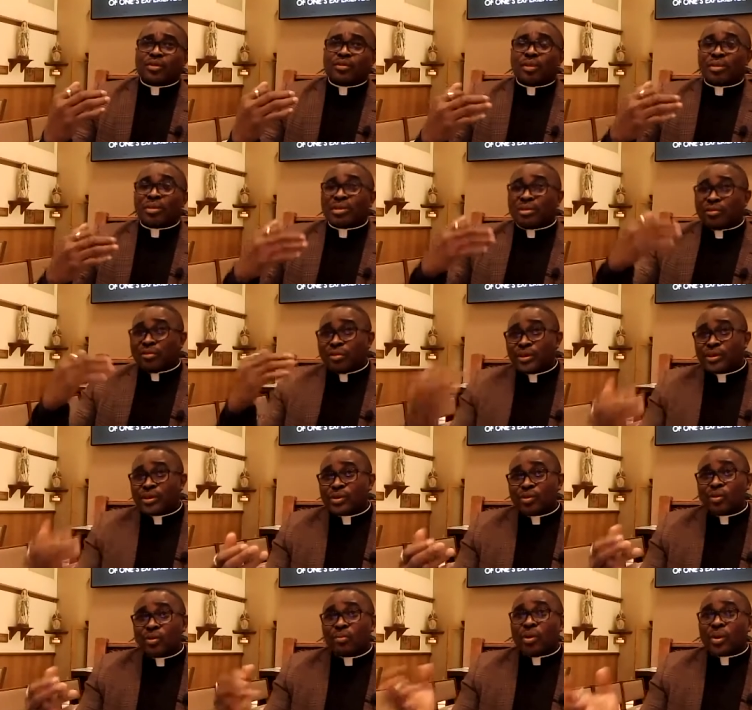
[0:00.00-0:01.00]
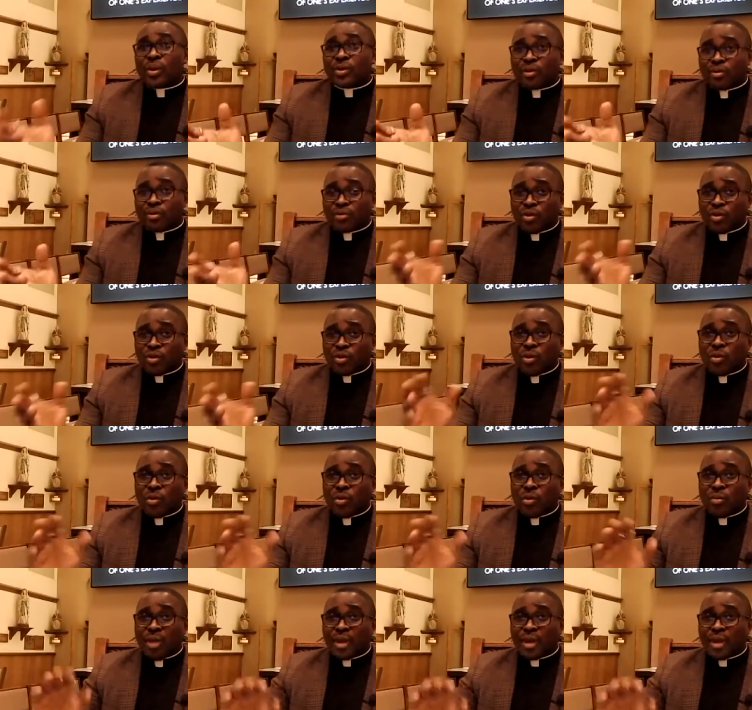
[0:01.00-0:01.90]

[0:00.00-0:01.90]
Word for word: from the physical point of view, we